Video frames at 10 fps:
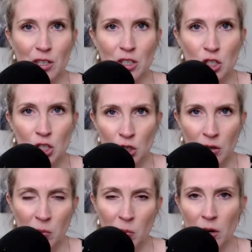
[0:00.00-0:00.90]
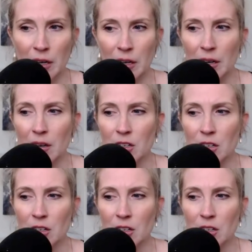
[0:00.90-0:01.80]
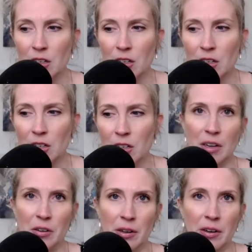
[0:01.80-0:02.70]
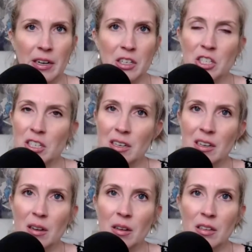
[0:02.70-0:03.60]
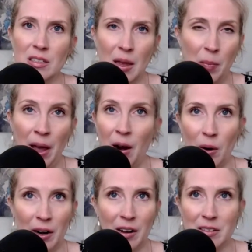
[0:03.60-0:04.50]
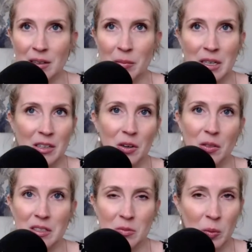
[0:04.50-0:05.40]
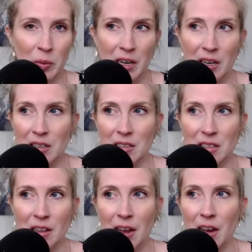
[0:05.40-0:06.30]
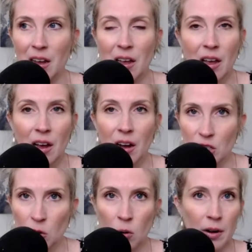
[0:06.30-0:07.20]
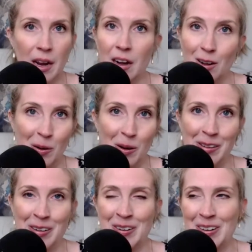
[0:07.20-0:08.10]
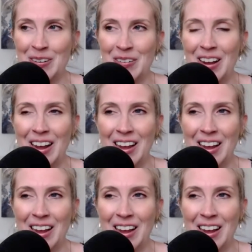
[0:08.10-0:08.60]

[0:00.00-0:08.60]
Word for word: Judy Morgan. She's an incredible veterinarian. She is a powerhouse. Let me tell you, this woman is like a tornado all on her own.